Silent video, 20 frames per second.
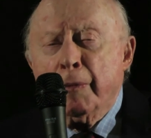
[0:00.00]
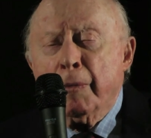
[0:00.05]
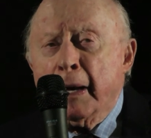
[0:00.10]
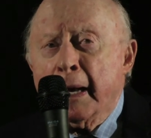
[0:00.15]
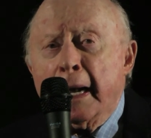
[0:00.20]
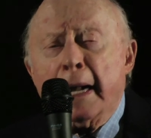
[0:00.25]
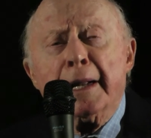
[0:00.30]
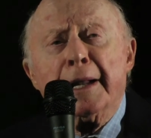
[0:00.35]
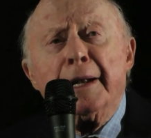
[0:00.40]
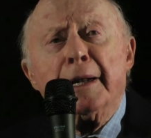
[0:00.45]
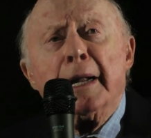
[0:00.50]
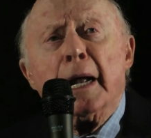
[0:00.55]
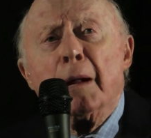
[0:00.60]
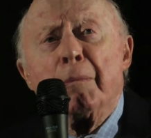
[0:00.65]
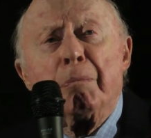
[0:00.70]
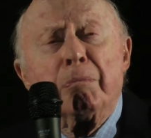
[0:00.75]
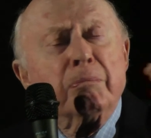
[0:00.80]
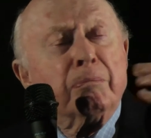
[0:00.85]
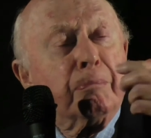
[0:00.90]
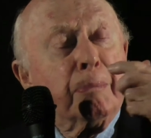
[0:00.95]
Helly,
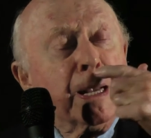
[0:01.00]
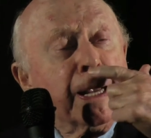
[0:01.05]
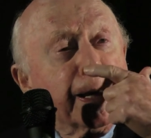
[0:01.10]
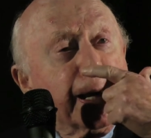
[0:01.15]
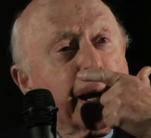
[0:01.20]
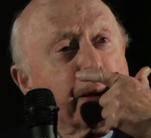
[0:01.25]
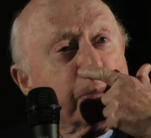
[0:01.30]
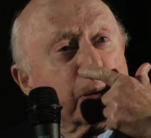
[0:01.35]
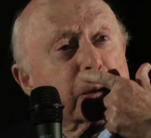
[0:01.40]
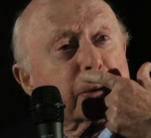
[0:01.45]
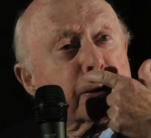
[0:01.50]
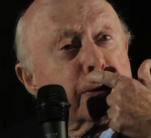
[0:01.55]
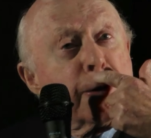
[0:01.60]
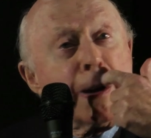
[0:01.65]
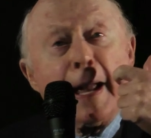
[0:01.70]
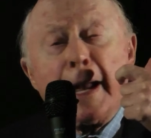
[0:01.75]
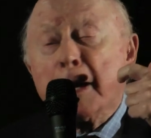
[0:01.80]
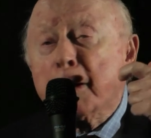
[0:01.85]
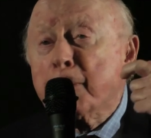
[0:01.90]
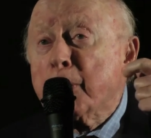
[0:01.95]
not being able to
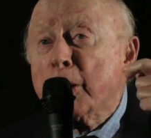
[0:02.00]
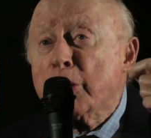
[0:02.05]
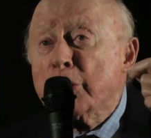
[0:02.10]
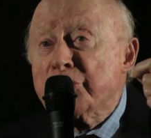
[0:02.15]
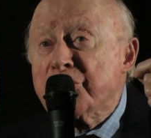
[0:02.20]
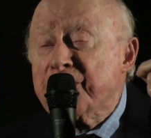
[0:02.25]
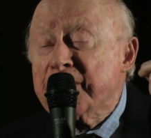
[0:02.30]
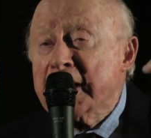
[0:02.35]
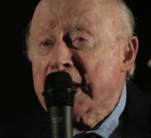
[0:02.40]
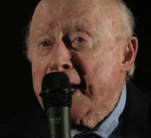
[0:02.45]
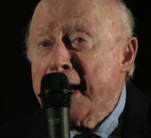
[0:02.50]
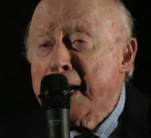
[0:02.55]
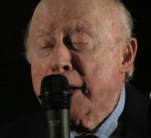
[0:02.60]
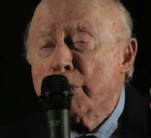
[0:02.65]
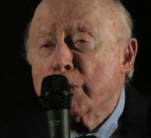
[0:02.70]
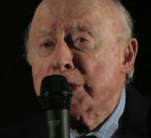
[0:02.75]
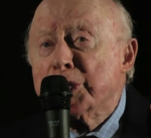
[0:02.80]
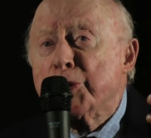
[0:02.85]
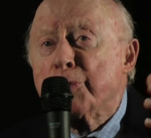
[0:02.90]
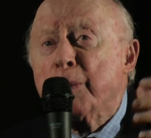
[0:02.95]
act because of the
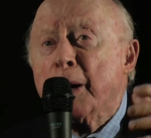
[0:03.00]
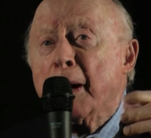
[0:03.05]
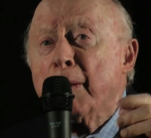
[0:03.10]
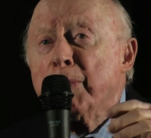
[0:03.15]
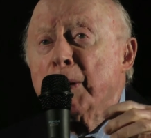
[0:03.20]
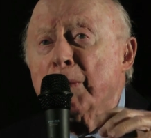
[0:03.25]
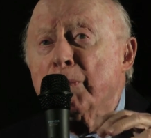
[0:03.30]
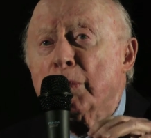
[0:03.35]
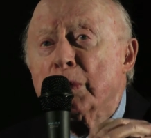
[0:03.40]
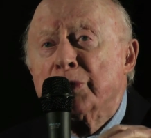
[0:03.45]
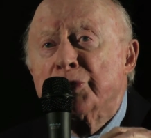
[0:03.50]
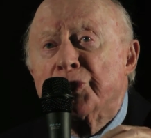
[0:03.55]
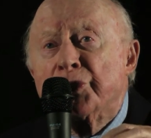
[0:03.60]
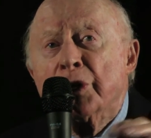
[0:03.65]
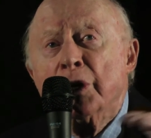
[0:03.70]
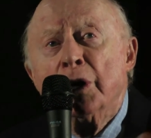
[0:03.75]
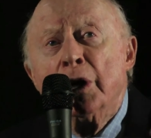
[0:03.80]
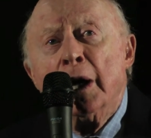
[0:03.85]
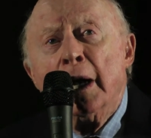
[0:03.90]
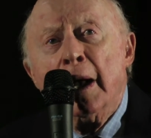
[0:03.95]
language problem, was
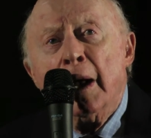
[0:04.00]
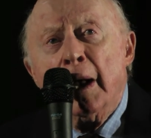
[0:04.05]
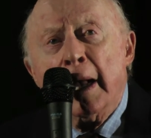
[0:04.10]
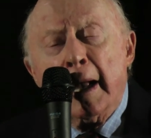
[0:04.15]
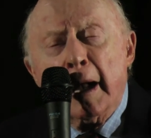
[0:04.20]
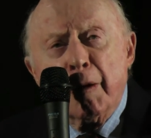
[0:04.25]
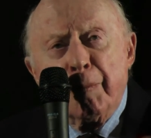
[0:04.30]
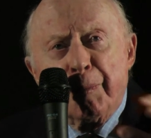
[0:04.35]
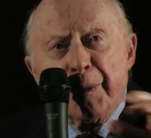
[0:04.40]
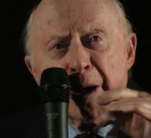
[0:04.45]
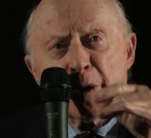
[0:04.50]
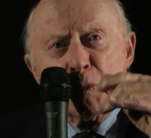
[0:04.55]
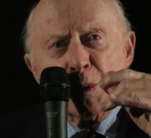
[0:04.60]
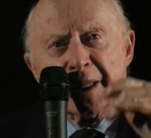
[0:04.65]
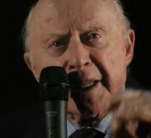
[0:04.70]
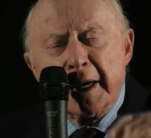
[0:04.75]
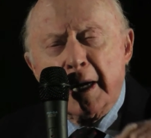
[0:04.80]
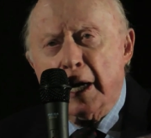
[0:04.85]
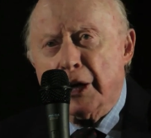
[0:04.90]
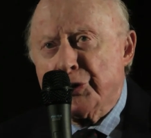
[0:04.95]
helping with
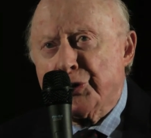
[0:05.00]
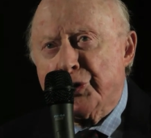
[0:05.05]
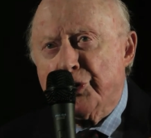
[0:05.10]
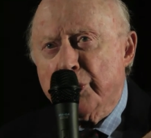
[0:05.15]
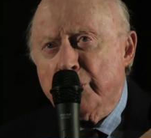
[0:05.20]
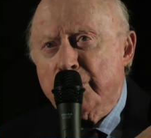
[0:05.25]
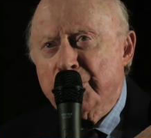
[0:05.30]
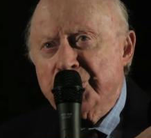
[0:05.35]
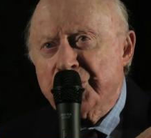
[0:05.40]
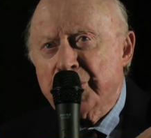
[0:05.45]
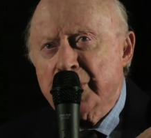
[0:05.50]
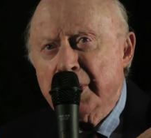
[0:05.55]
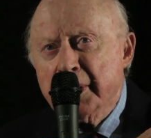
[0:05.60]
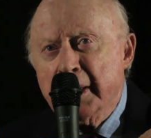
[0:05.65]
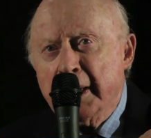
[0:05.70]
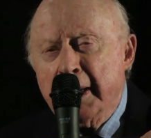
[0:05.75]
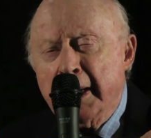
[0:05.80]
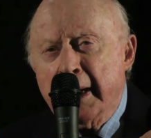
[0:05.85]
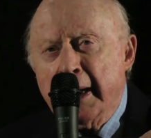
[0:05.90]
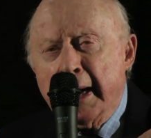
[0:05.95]
the costumes.
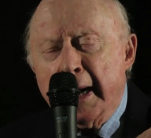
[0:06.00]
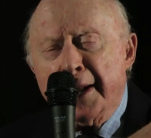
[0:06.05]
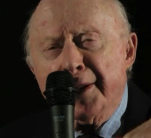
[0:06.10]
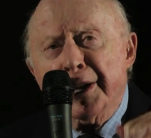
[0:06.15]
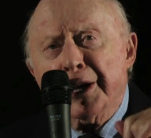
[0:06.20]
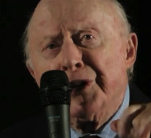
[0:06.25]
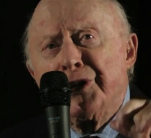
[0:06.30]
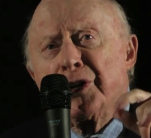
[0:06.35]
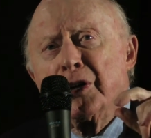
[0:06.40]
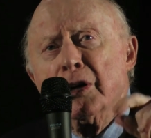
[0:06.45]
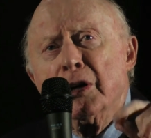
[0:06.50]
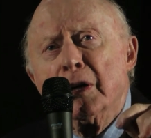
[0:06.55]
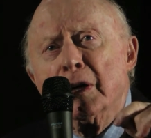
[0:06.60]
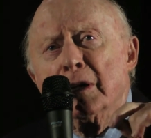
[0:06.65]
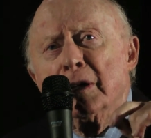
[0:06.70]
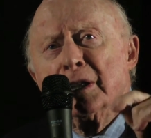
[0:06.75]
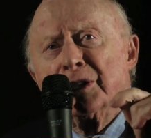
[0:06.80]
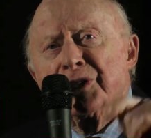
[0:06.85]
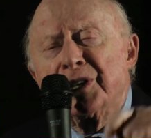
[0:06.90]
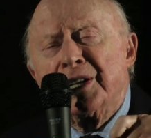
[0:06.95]
And this
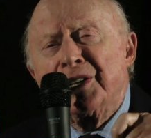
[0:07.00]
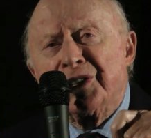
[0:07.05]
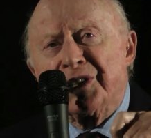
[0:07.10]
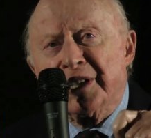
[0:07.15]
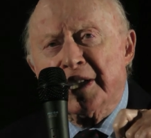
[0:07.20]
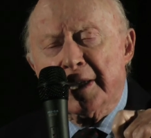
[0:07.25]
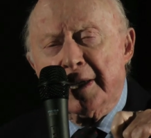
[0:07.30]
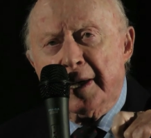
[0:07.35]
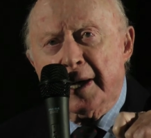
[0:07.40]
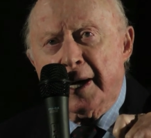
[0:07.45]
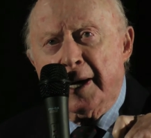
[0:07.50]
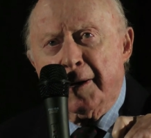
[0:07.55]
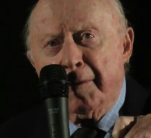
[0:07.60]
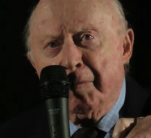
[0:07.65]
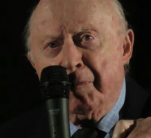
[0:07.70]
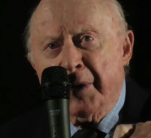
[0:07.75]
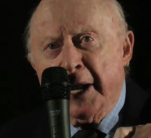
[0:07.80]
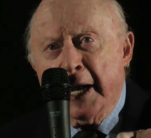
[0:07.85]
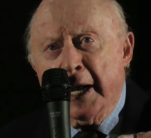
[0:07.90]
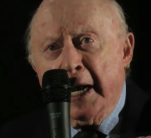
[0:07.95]
girl assisted her.
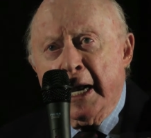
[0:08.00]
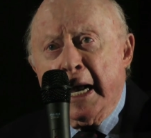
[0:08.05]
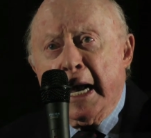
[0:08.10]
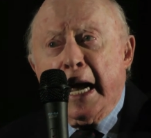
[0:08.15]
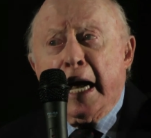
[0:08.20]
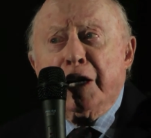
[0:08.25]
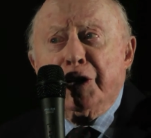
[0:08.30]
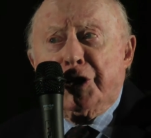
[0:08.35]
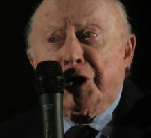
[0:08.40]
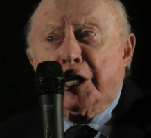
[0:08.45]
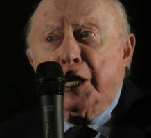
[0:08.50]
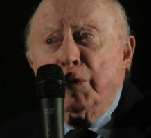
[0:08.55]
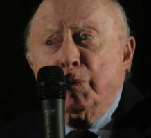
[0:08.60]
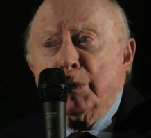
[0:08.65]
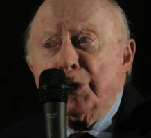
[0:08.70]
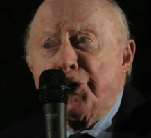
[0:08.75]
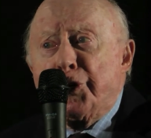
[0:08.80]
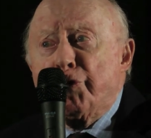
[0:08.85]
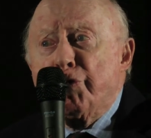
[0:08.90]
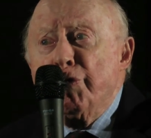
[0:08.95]
And she was